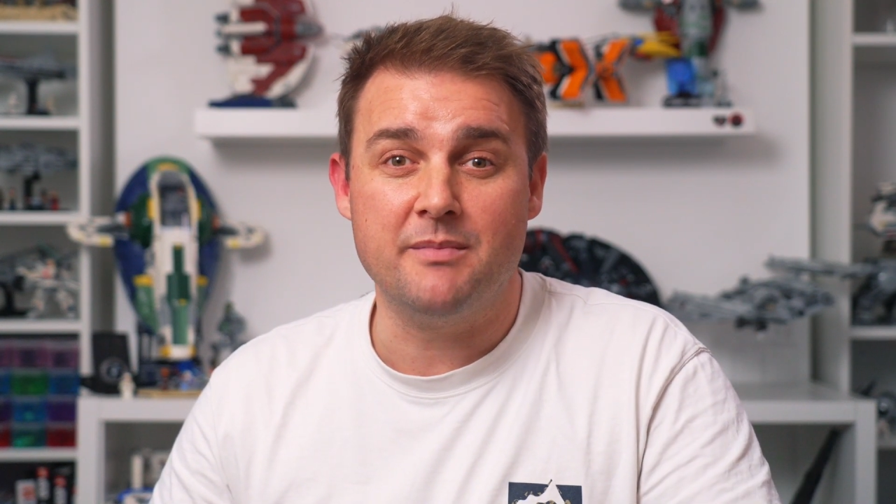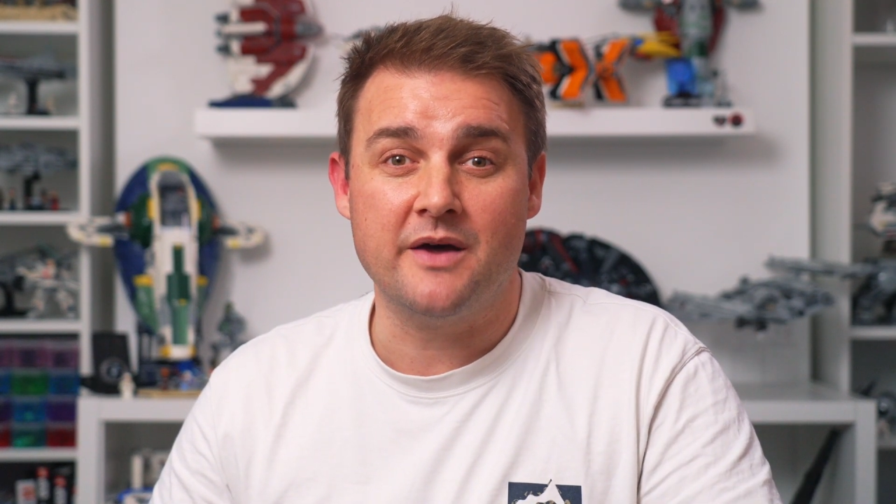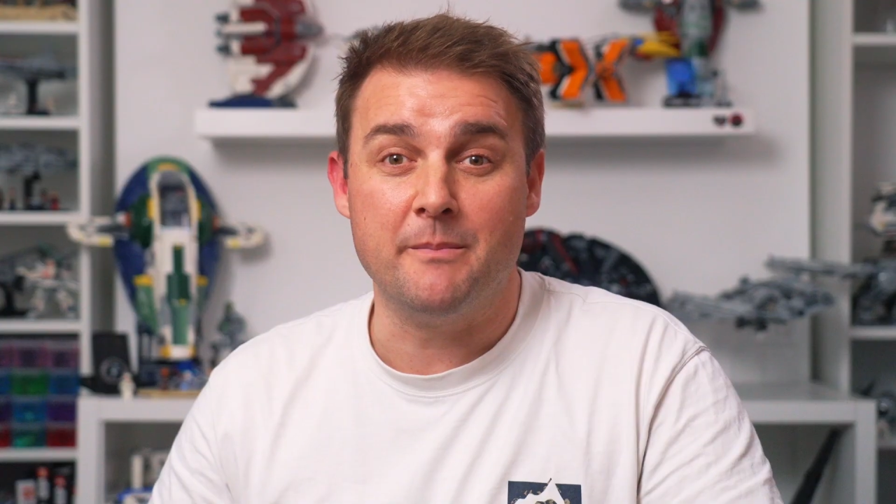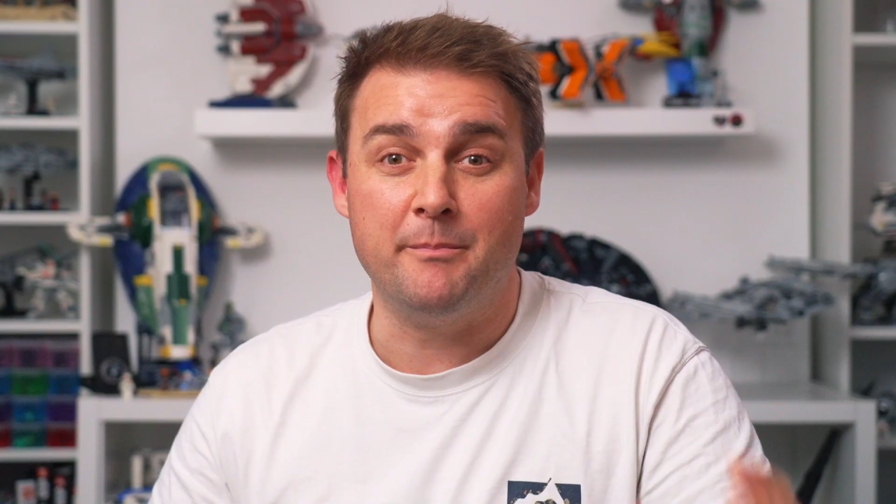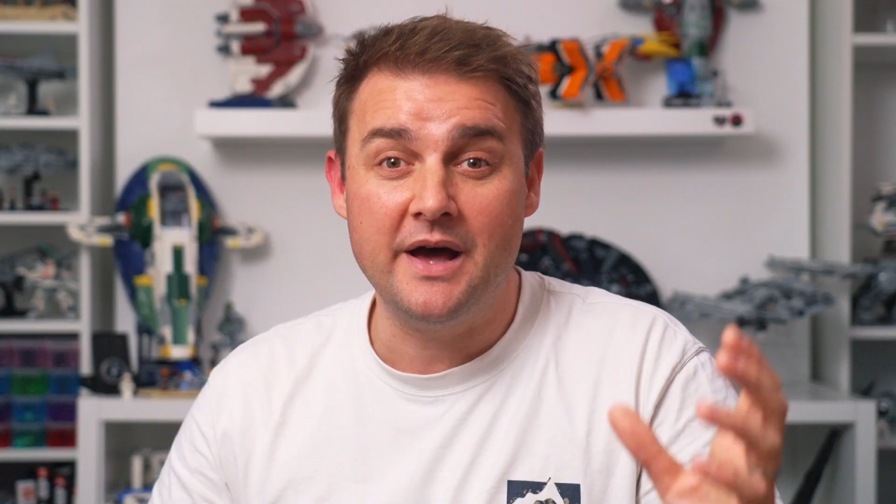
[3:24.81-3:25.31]
by
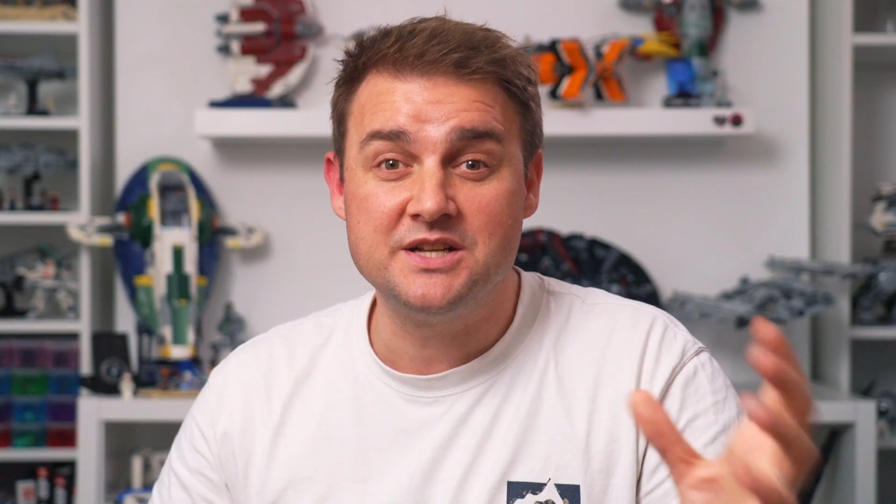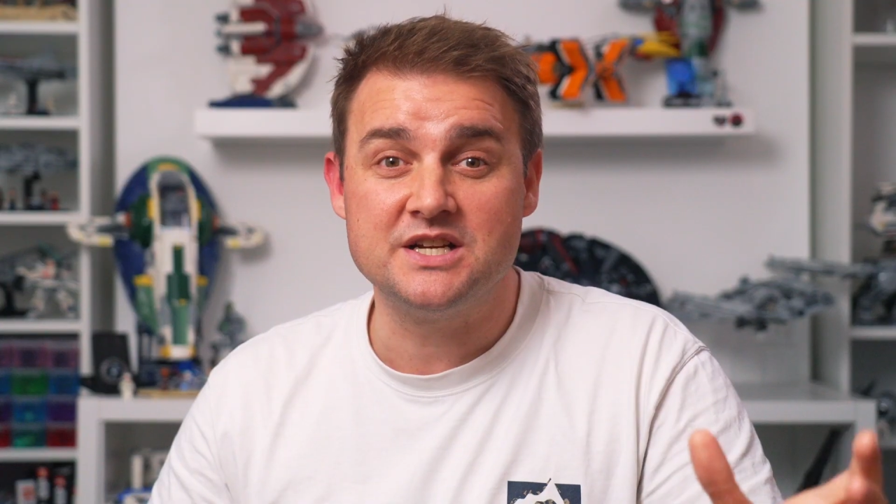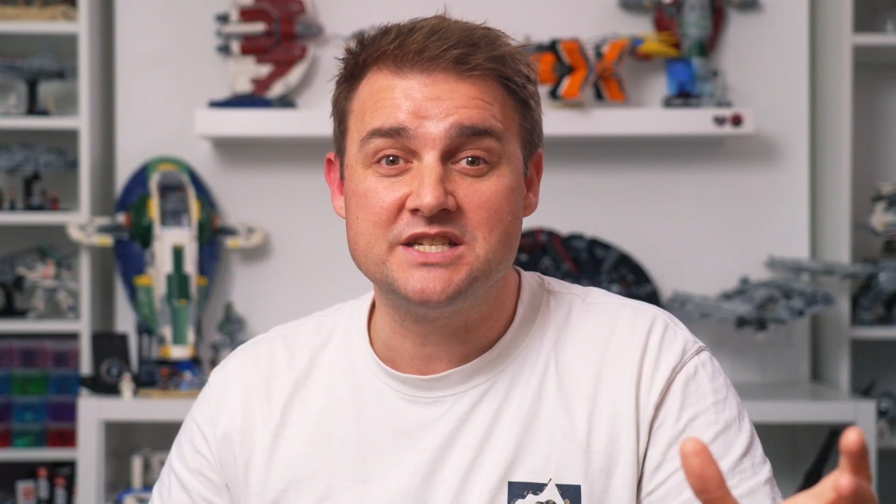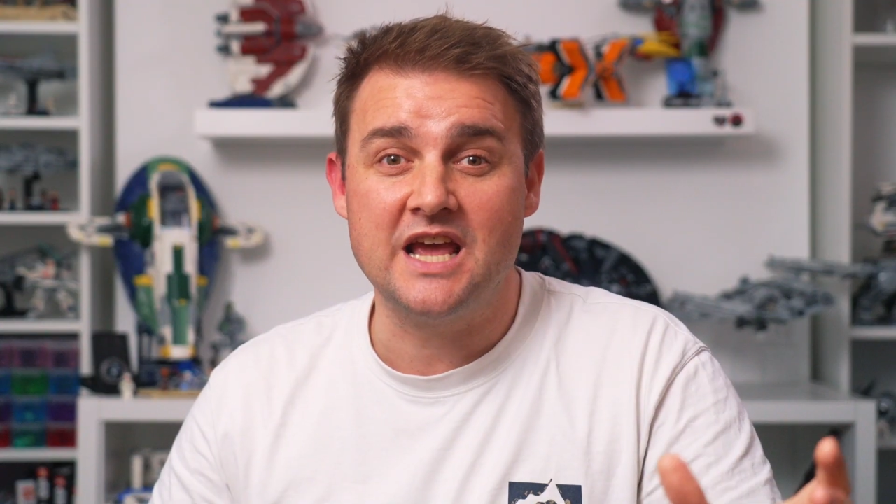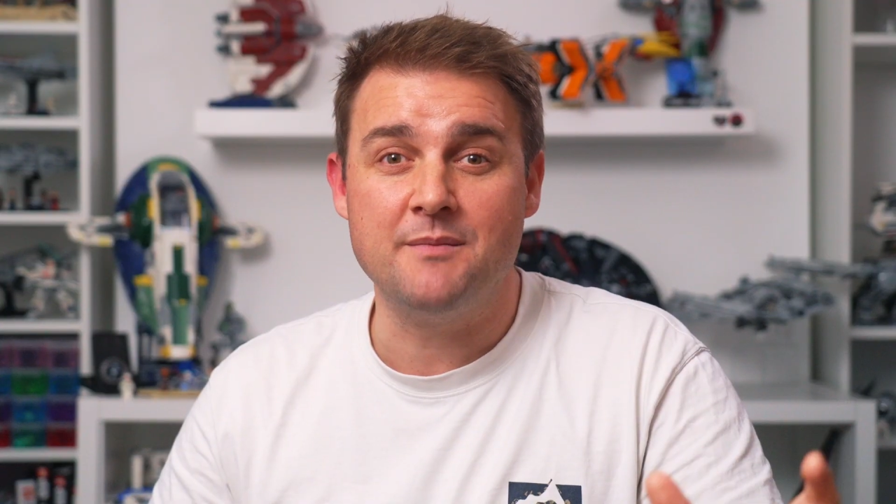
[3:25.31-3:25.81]
the
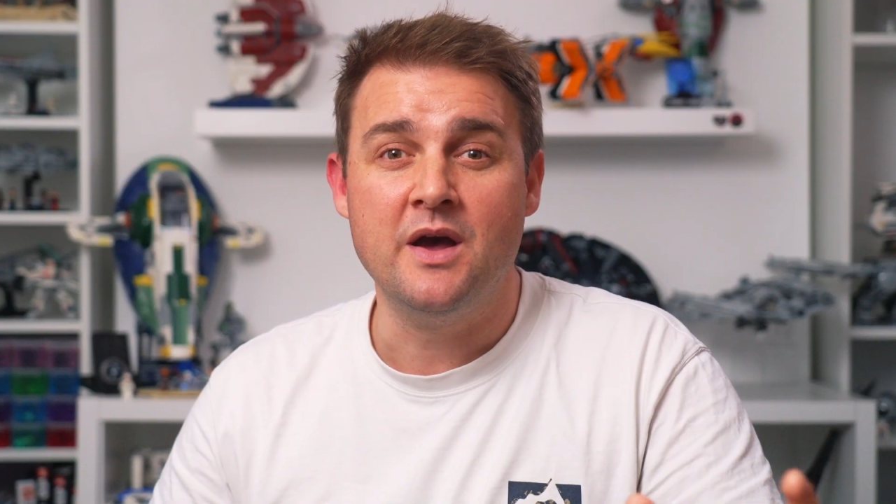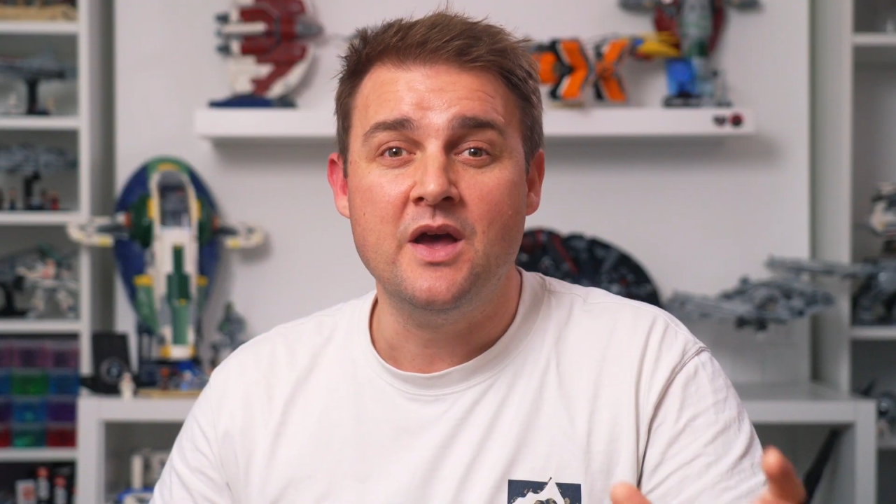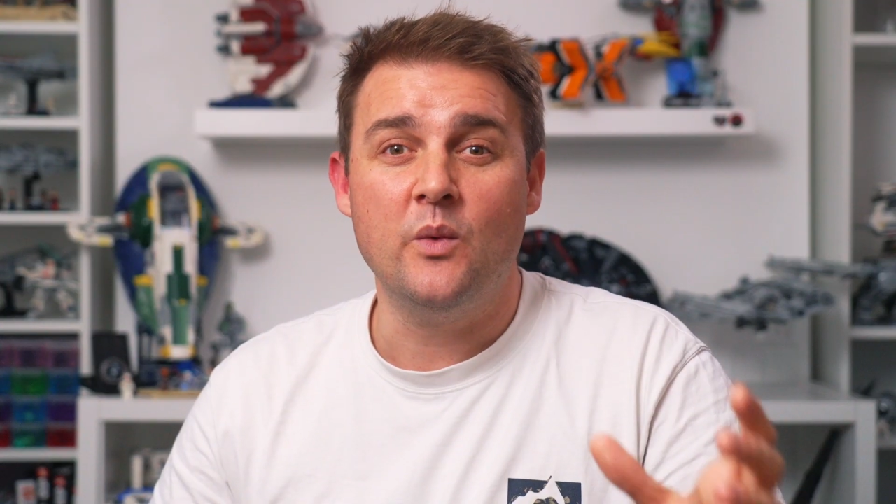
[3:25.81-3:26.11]
budget team,